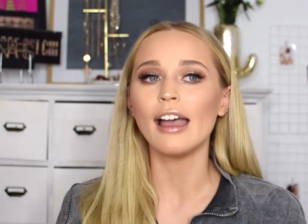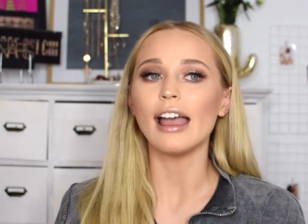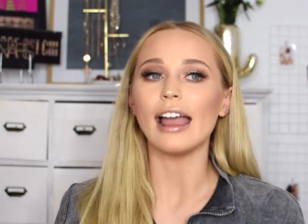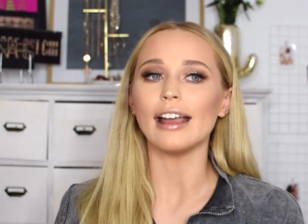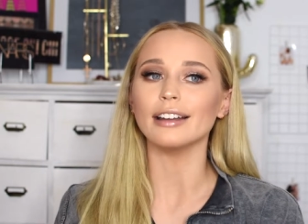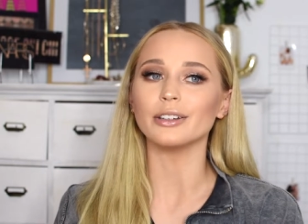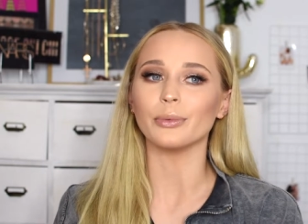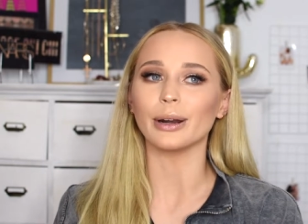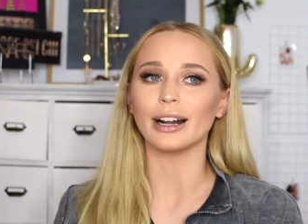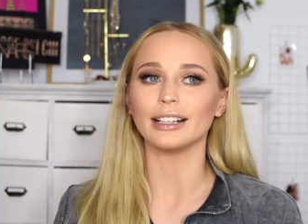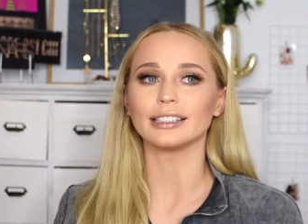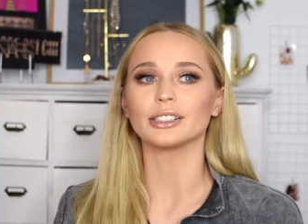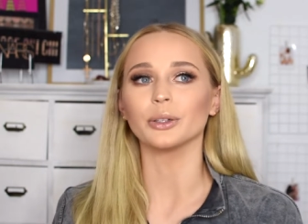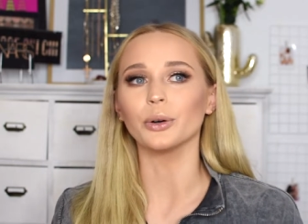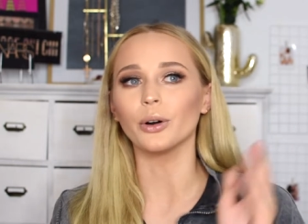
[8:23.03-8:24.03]
and when I
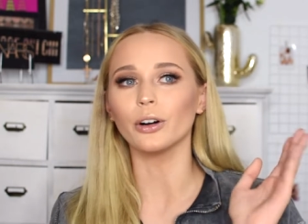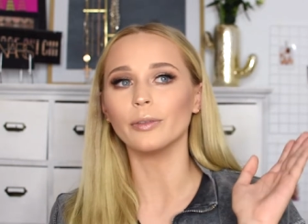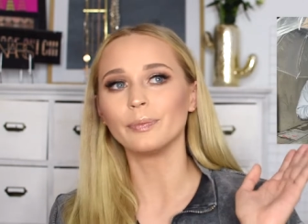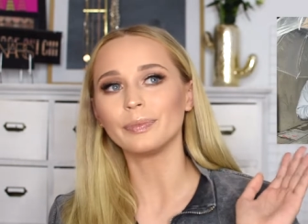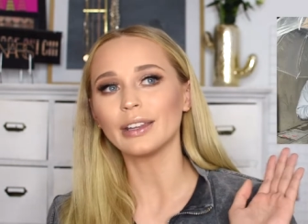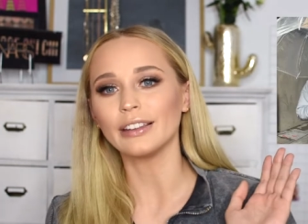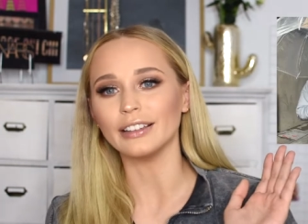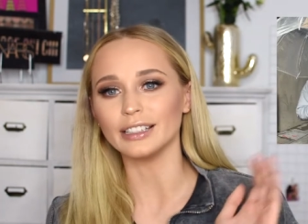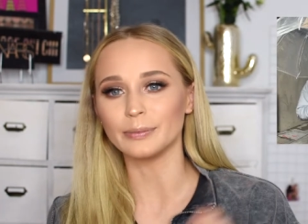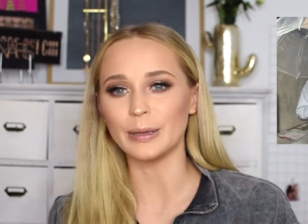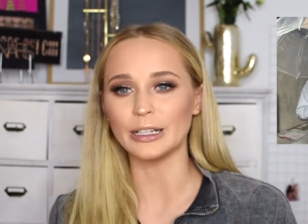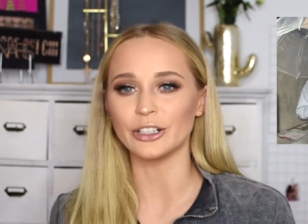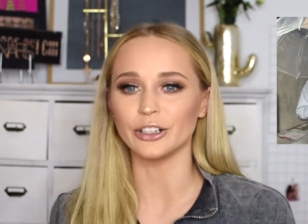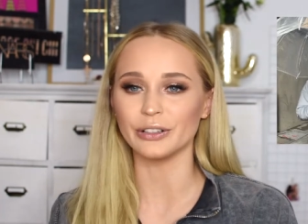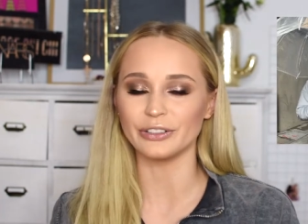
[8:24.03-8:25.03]
saw this
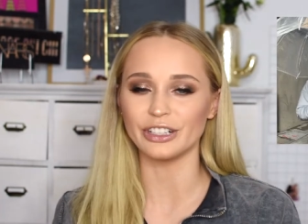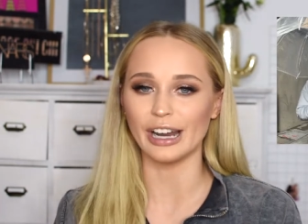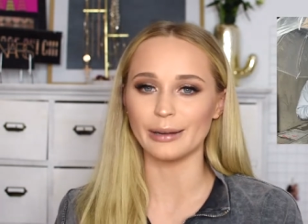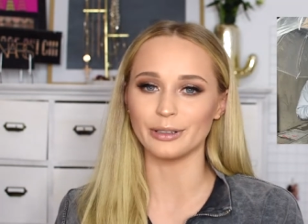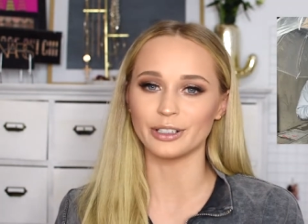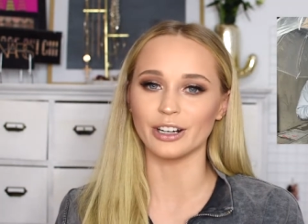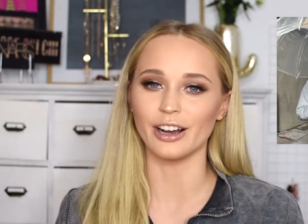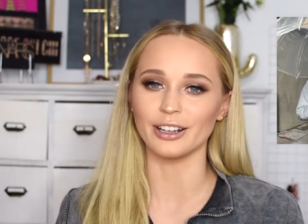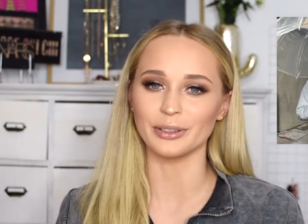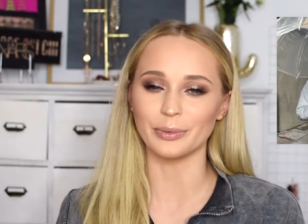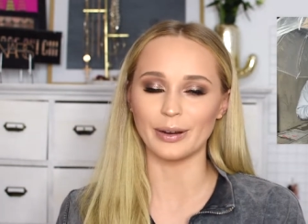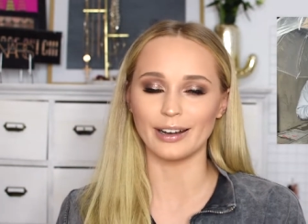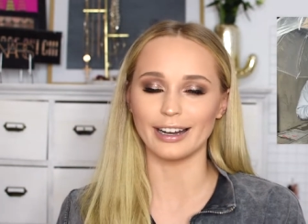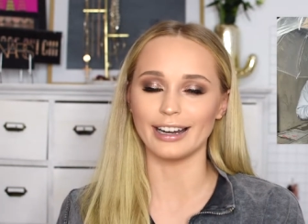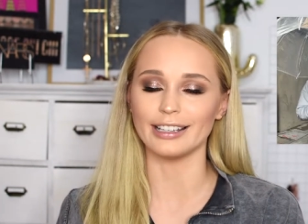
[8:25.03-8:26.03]
picture of James Charles
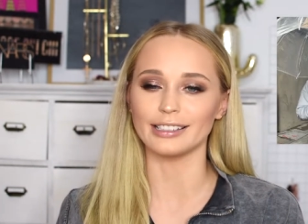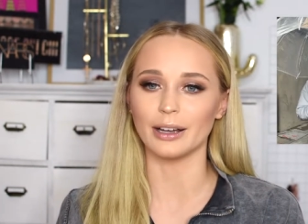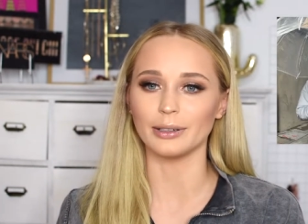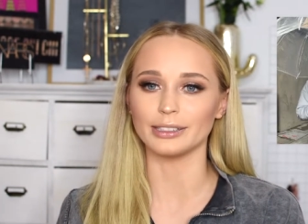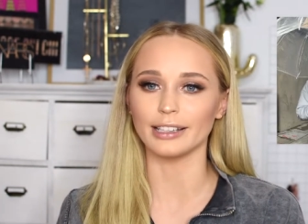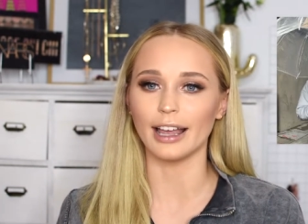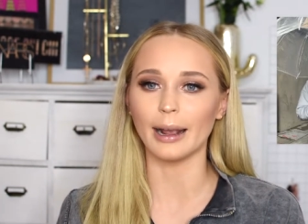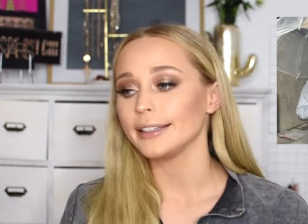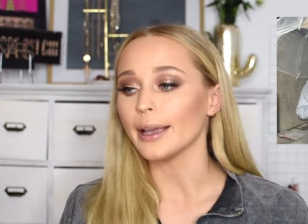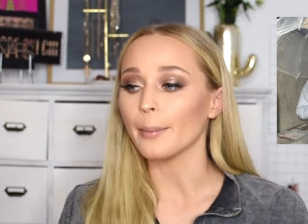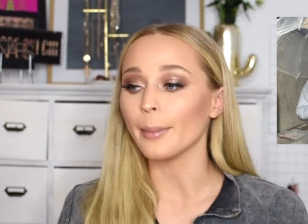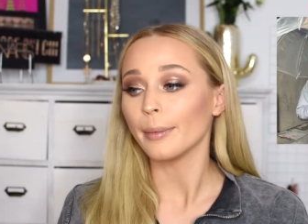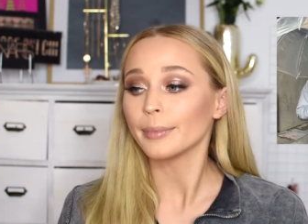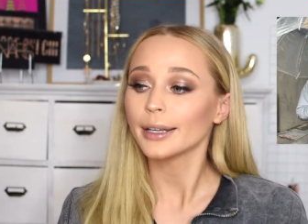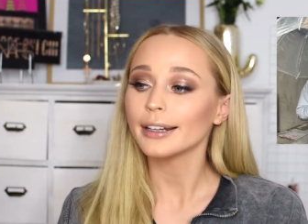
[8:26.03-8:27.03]
wearing his, I was like, yep,
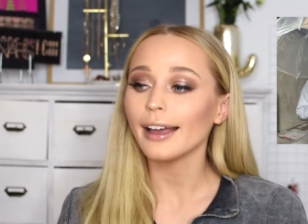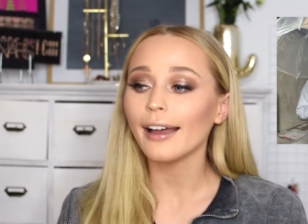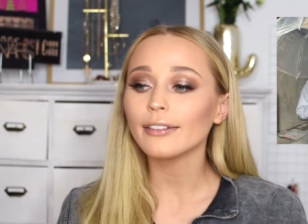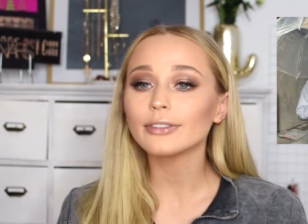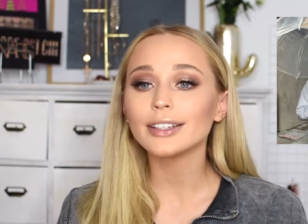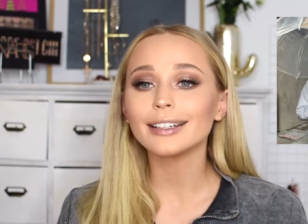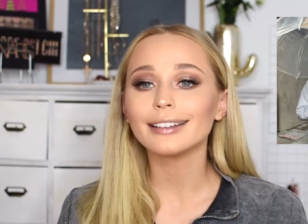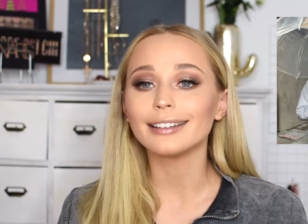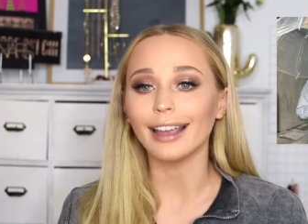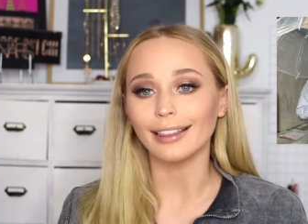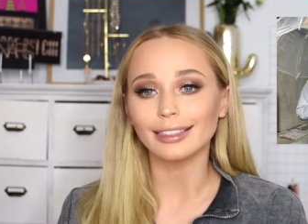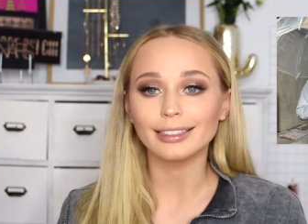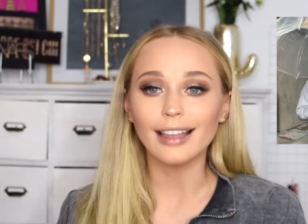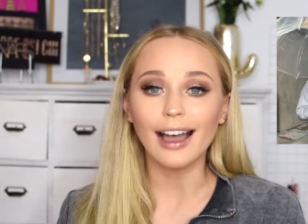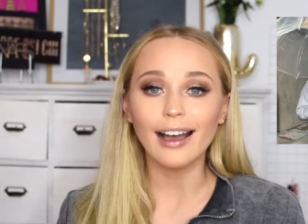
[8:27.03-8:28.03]
I'm gonna have to
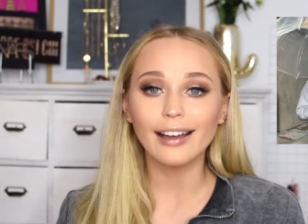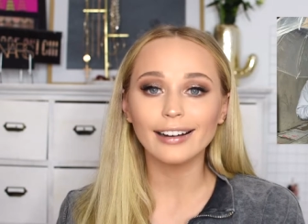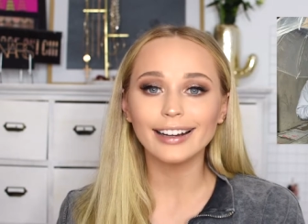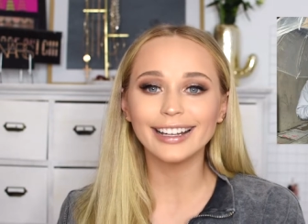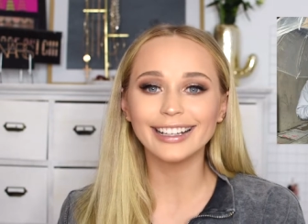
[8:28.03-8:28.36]
get that.